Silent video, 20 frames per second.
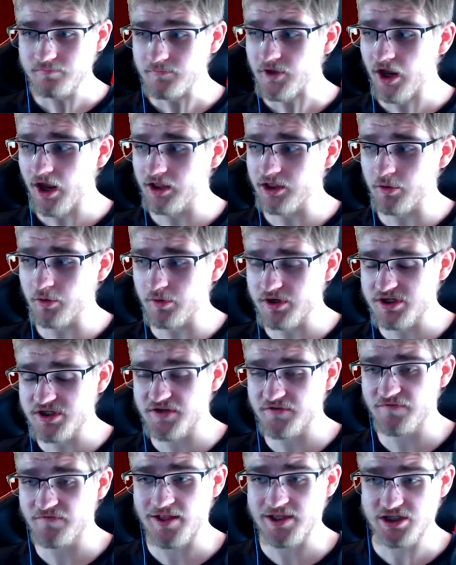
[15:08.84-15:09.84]
I lowered his
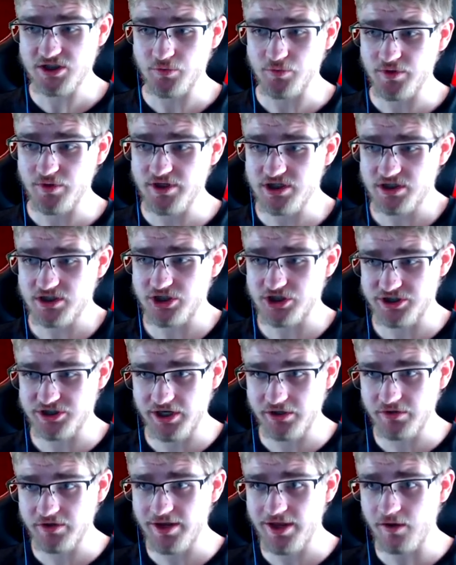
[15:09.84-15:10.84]
defense, so will this just
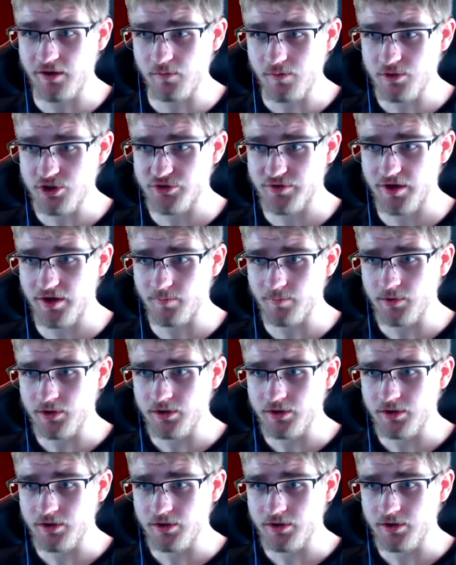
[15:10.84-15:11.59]
kill it now? Straight up?